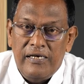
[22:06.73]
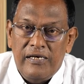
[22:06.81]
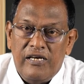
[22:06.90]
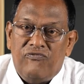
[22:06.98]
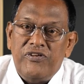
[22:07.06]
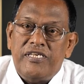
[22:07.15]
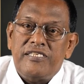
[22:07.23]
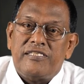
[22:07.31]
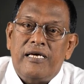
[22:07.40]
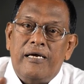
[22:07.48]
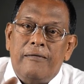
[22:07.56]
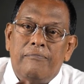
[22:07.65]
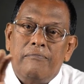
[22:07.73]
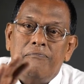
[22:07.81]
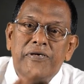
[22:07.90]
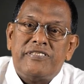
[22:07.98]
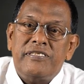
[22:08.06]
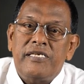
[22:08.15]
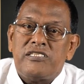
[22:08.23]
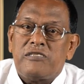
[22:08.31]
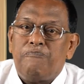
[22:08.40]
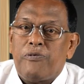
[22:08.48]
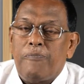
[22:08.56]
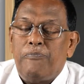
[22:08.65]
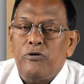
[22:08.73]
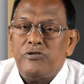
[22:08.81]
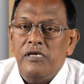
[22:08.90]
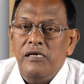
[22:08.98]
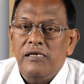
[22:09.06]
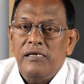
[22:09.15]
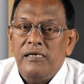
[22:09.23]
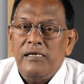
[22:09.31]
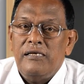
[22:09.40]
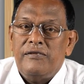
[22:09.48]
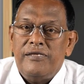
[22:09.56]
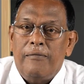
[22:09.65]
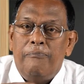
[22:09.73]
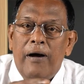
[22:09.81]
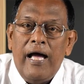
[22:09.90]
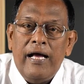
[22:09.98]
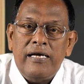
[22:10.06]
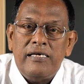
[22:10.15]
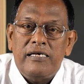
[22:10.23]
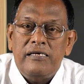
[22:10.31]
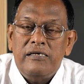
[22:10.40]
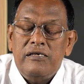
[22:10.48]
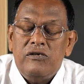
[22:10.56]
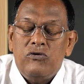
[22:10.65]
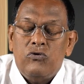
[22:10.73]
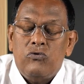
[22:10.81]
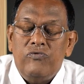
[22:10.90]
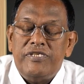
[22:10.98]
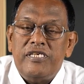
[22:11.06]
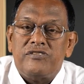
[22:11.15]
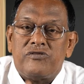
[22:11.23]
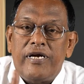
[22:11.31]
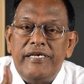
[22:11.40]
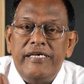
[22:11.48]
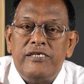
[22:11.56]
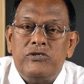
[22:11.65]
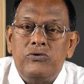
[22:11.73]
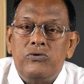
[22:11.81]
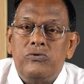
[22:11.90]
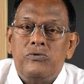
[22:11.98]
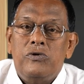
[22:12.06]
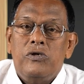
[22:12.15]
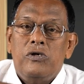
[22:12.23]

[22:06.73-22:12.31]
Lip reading: If it is a business proposal, the bank which is ready to